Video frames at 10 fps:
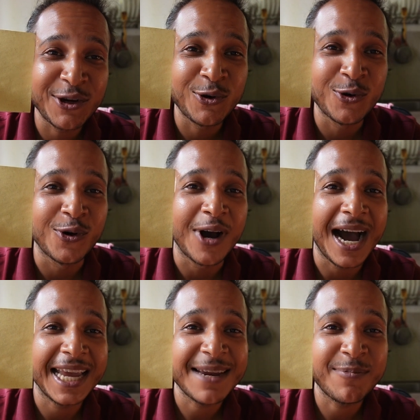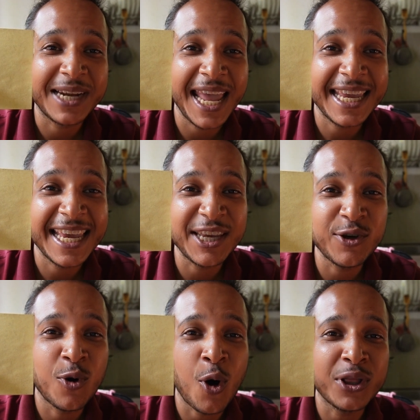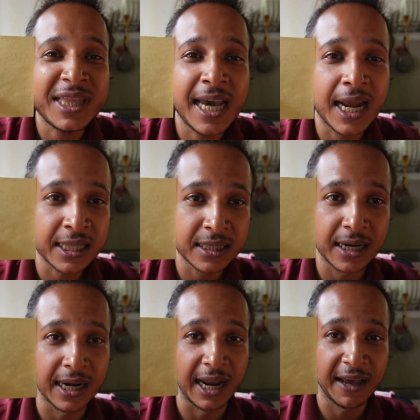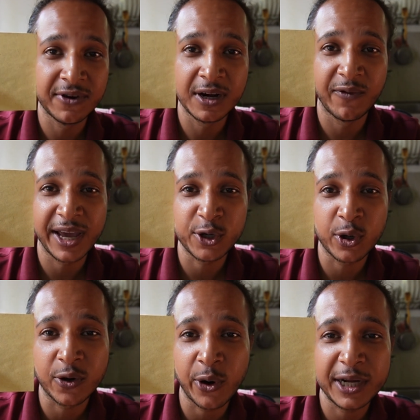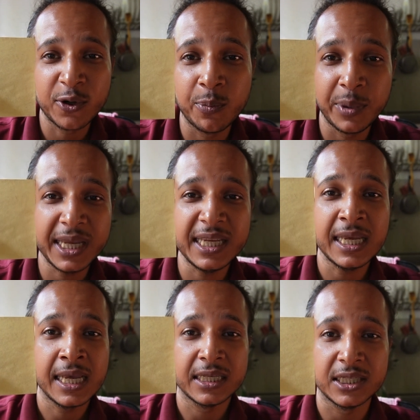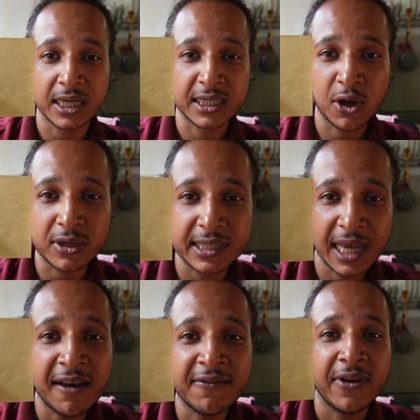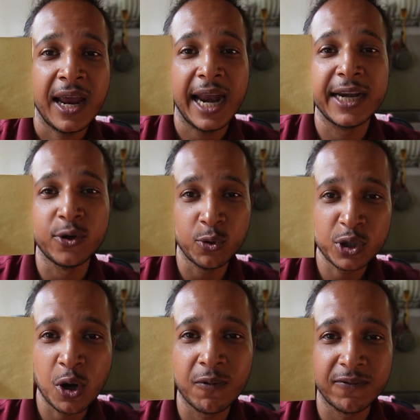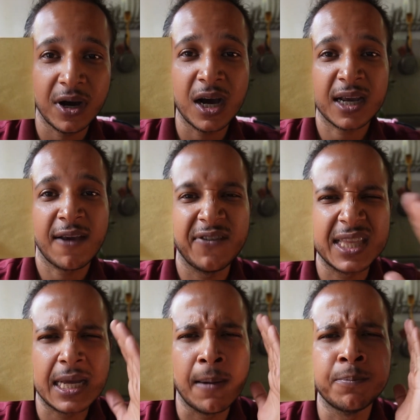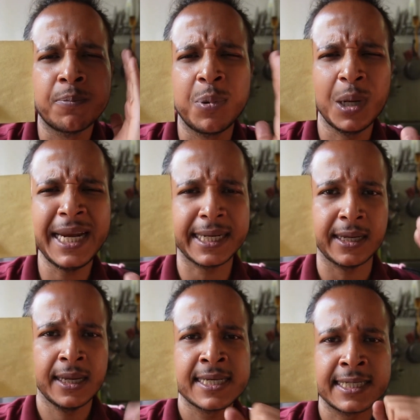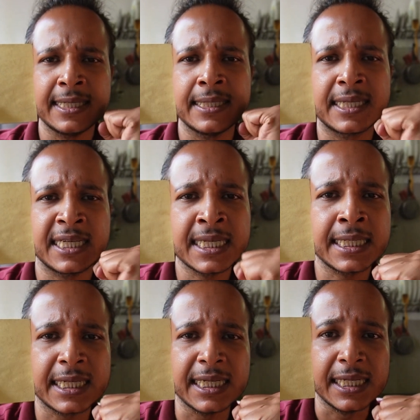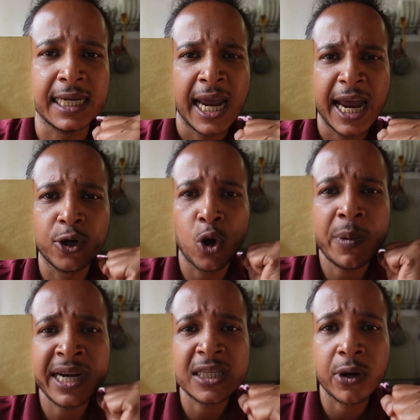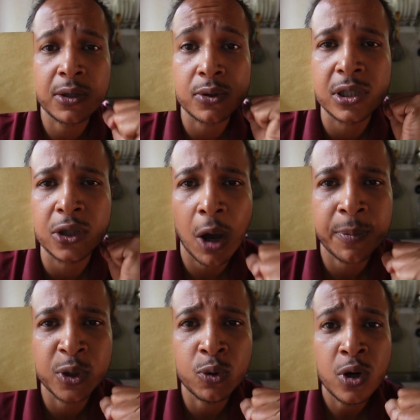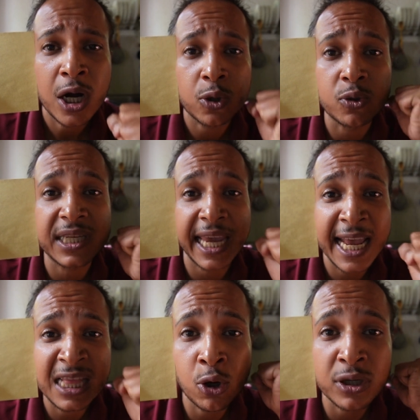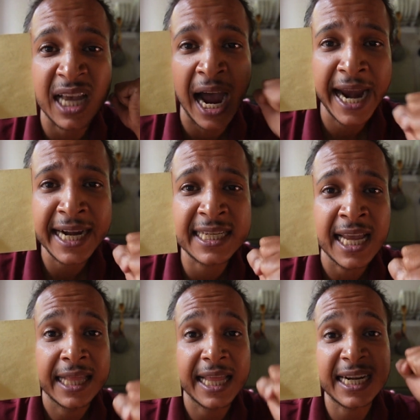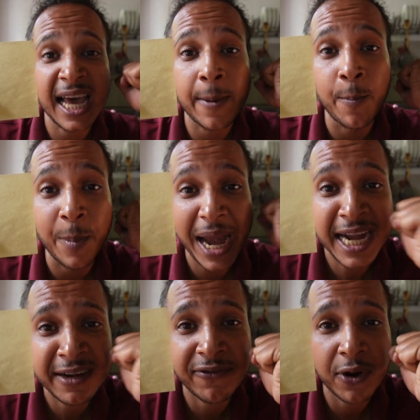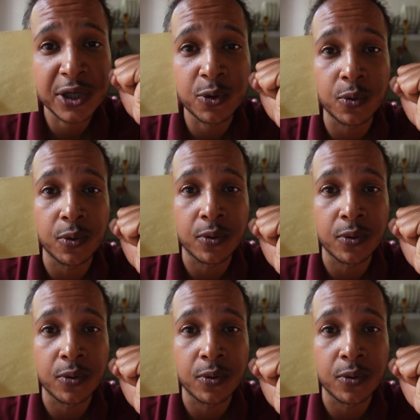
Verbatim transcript: you. I am taking you on the another level where you're going to be just yourself and do your work with complete sincerity and nobody is going to stop you to scale those heights that are made for you.